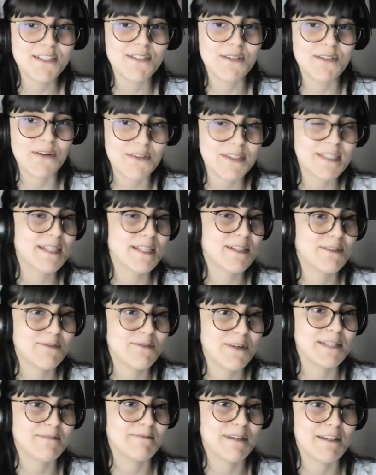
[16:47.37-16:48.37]
So
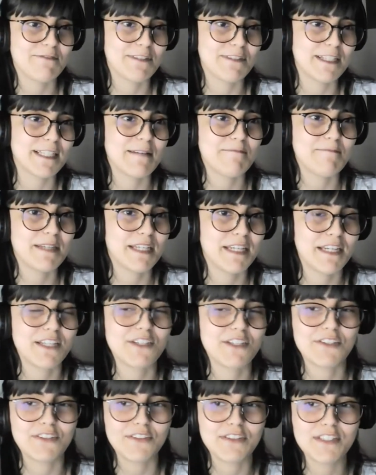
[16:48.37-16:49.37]
was my first
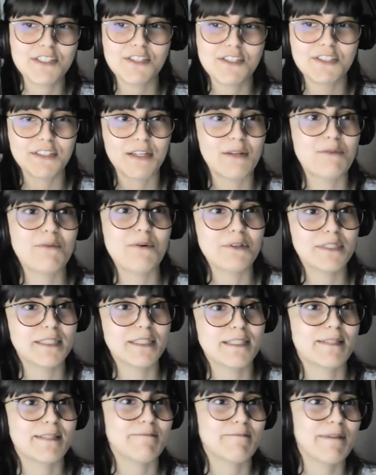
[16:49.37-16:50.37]
application. Digital
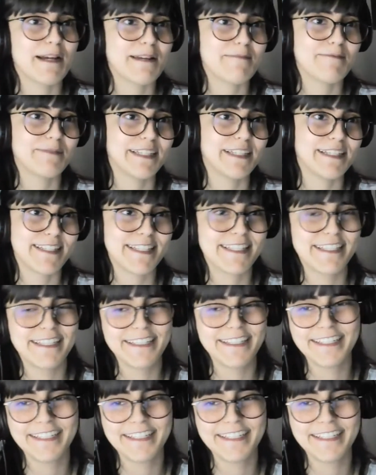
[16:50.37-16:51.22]
world is my place.